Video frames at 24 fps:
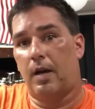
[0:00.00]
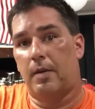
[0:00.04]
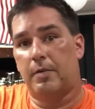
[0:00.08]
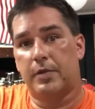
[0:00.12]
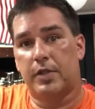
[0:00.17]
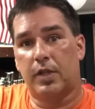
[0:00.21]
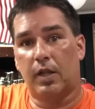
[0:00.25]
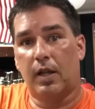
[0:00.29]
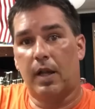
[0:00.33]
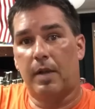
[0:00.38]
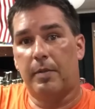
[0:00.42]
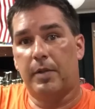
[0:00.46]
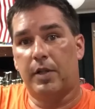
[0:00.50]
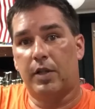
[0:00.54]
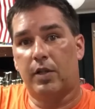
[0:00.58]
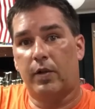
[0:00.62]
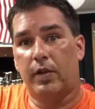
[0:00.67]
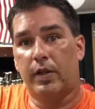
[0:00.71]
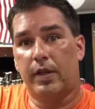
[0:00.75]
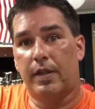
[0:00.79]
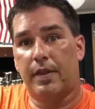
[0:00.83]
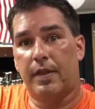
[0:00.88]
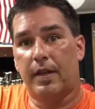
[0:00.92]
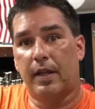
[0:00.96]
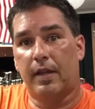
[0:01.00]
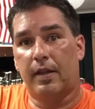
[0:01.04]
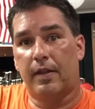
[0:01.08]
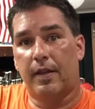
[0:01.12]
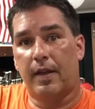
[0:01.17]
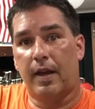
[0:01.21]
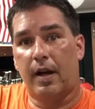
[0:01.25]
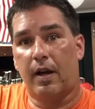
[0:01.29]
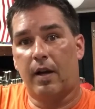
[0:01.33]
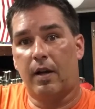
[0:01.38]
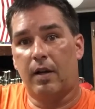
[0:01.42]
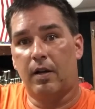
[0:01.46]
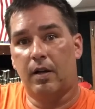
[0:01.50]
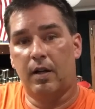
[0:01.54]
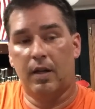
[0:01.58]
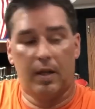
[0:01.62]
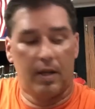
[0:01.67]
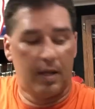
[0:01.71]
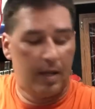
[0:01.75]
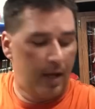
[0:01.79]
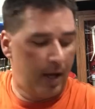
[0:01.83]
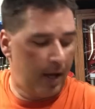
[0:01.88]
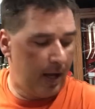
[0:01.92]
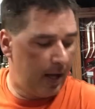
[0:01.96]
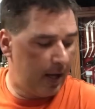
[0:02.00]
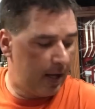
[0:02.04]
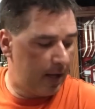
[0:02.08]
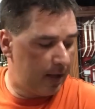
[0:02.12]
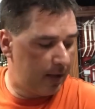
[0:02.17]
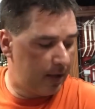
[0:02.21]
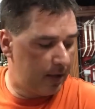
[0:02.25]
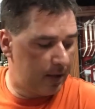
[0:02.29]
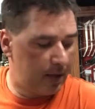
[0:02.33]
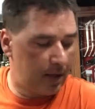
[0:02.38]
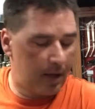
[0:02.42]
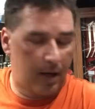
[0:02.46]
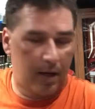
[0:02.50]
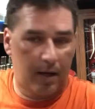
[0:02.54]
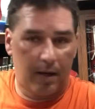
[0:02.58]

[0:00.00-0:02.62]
So let me know what you think there. And